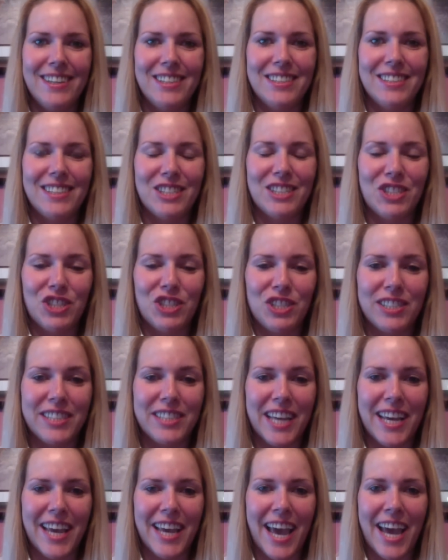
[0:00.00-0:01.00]
The
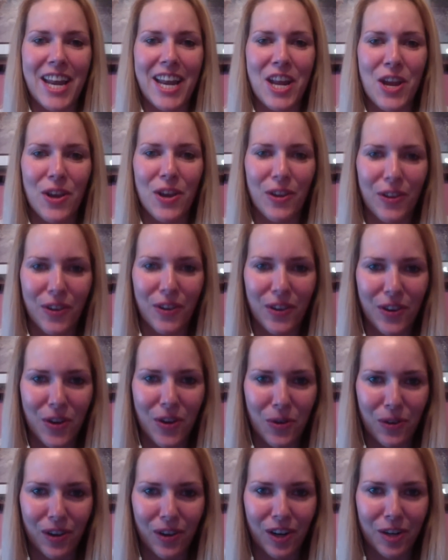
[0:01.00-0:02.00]
steak had
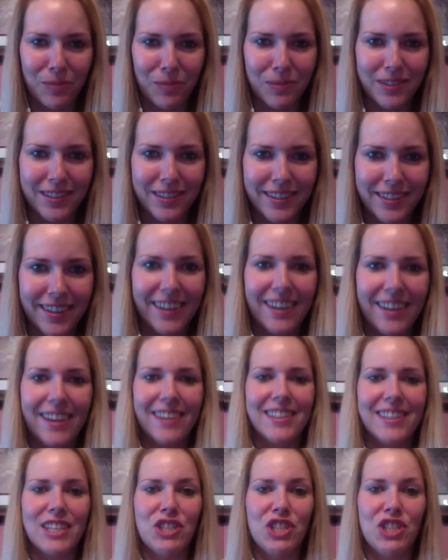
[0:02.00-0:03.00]
no carbs.
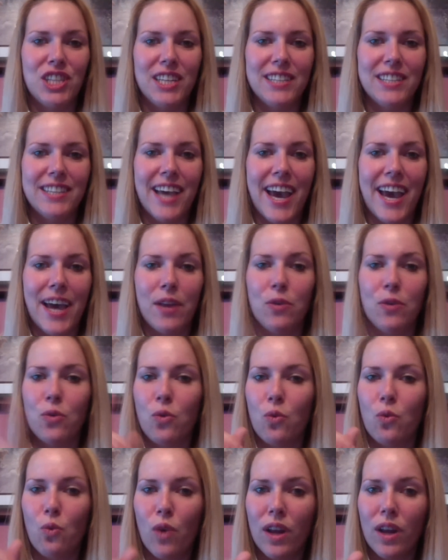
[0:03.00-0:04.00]
The cheese had
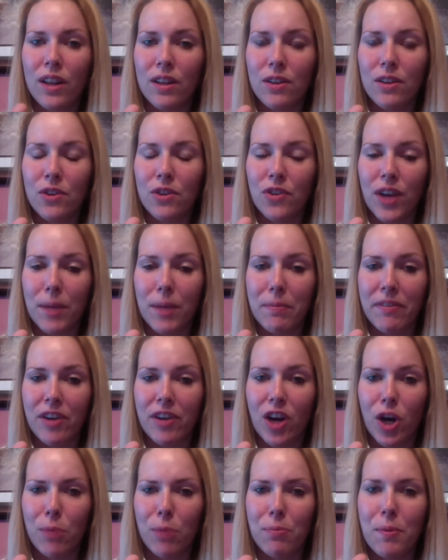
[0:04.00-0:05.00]
1 gram of
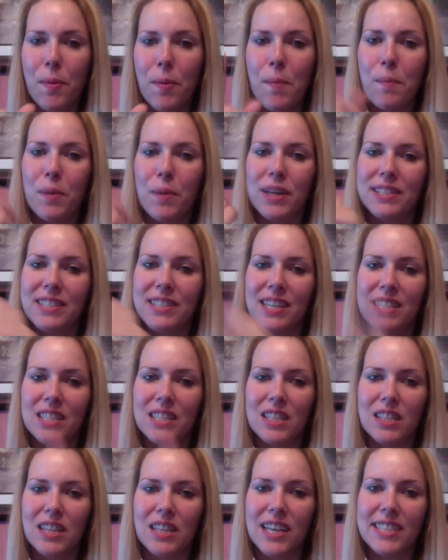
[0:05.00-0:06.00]
carb, but it says
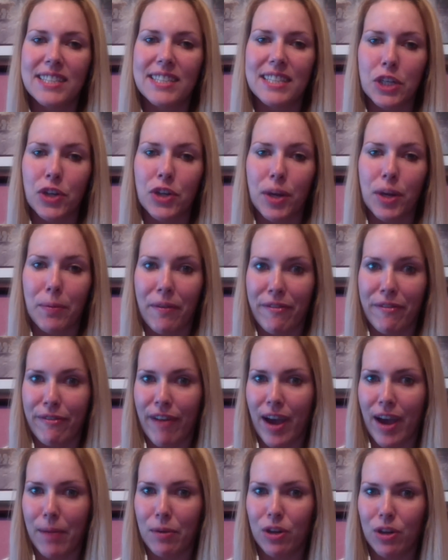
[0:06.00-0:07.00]
less than 1 gram of
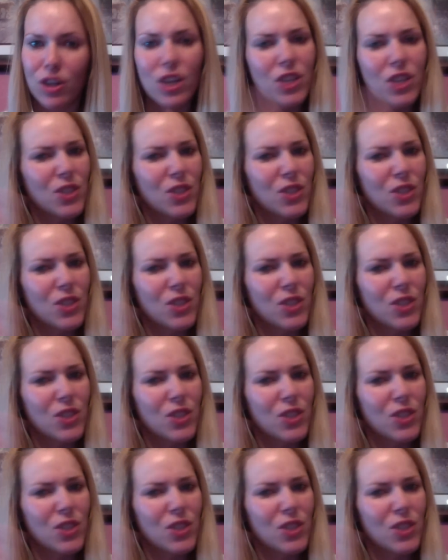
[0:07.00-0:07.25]
fiber.